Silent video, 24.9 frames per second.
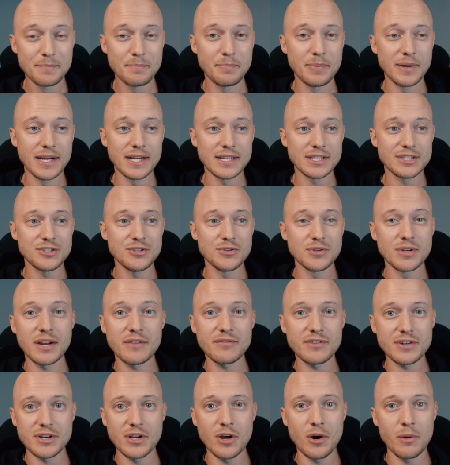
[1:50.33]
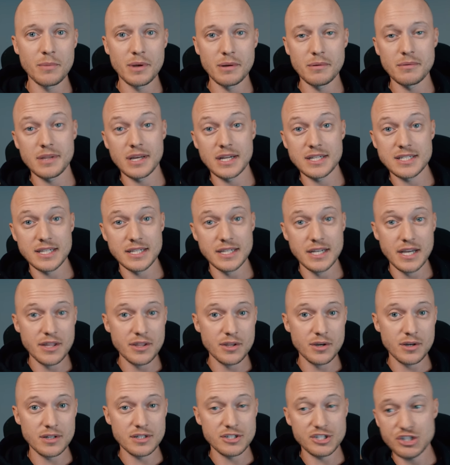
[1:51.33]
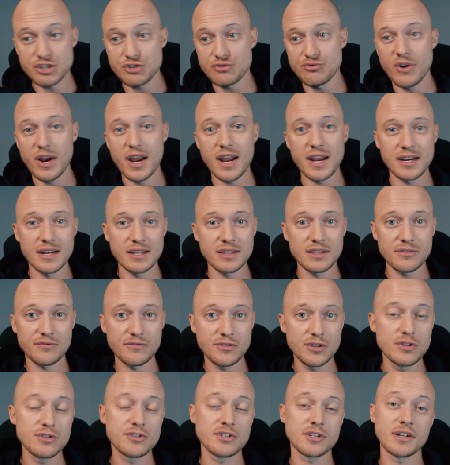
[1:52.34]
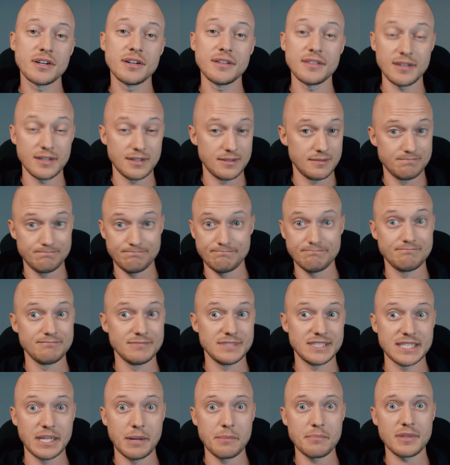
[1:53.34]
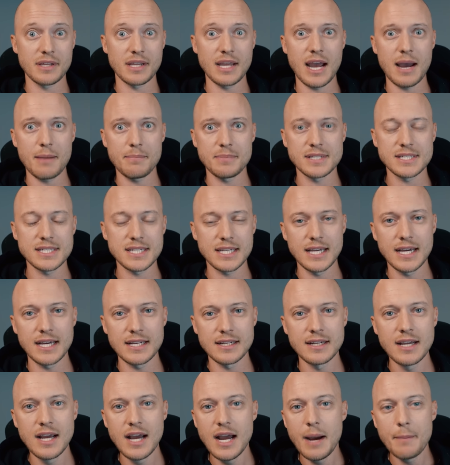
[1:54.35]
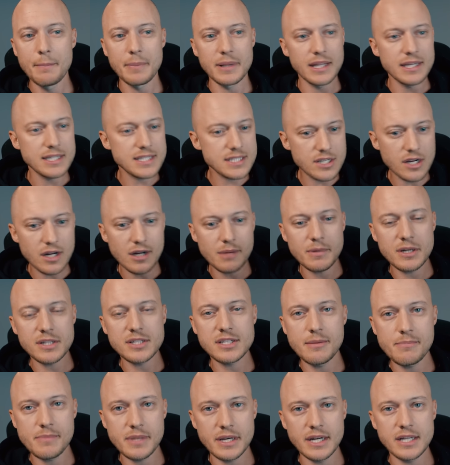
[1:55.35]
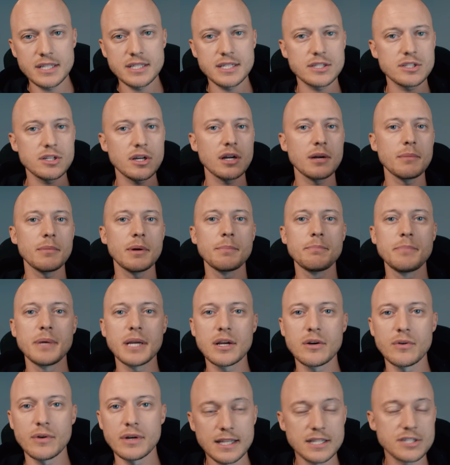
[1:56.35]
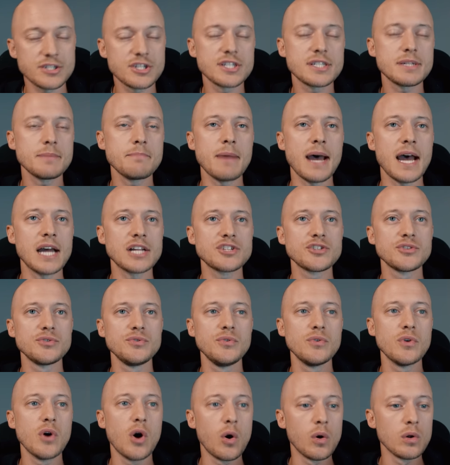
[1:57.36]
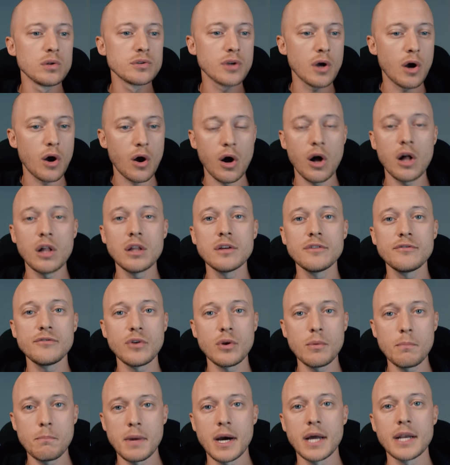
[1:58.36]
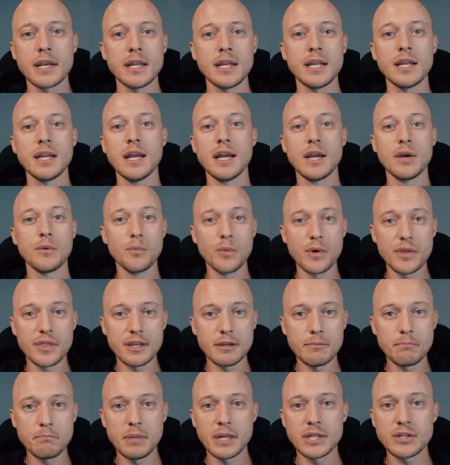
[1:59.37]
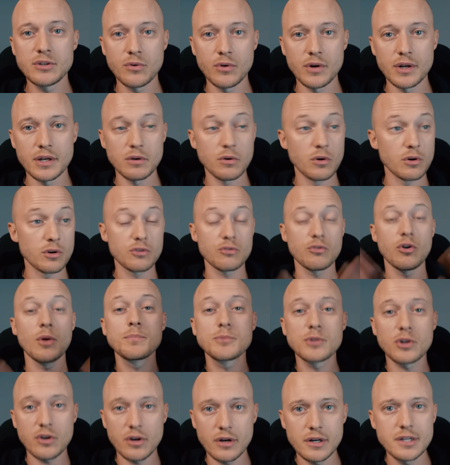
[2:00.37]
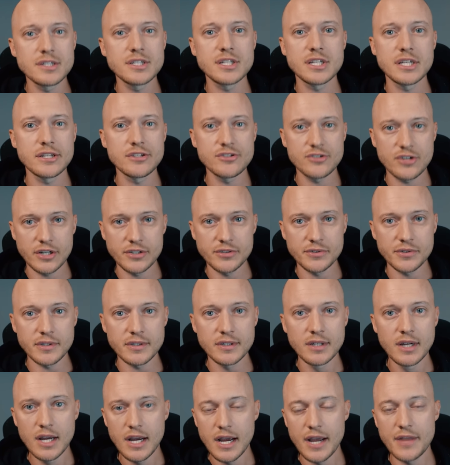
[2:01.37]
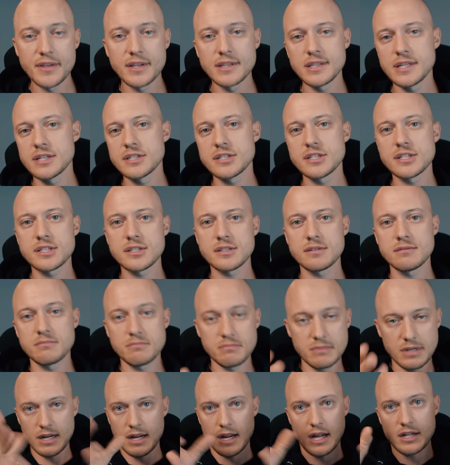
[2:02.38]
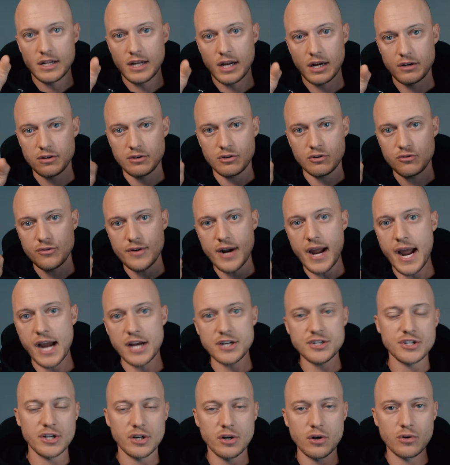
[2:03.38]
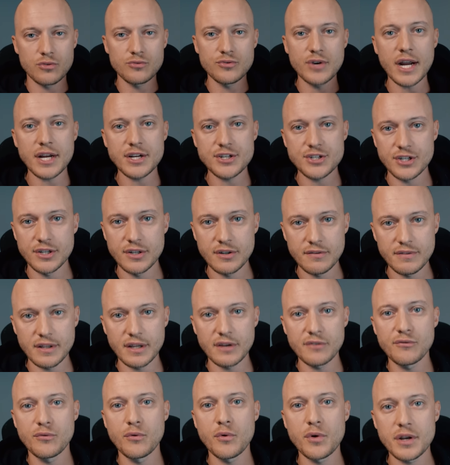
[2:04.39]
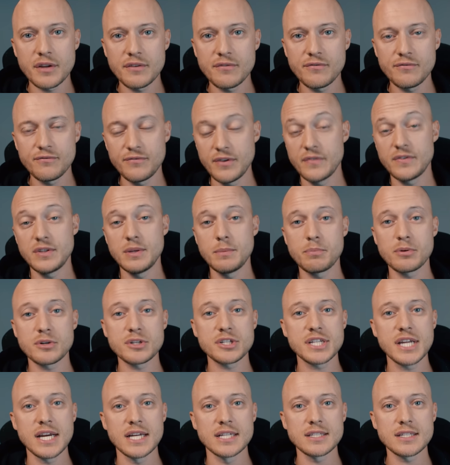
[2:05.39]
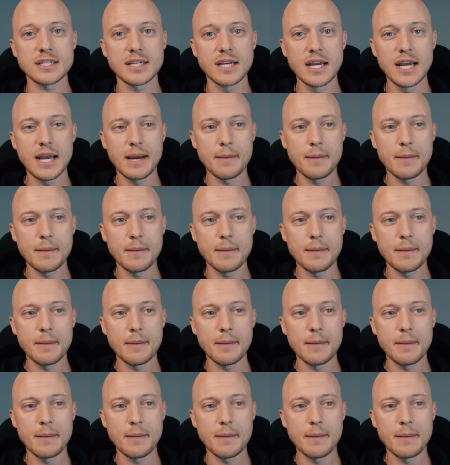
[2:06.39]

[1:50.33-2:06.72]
But you never know, maybe there's another strain in the future and then the same thing happens again. But let's talk about something else. Let's talk about Bitcoin. Let's just imagine you hold all of your money within Bitcoin or cryptocurrency in general. And then there's a crash, a correction of like 40, 50%.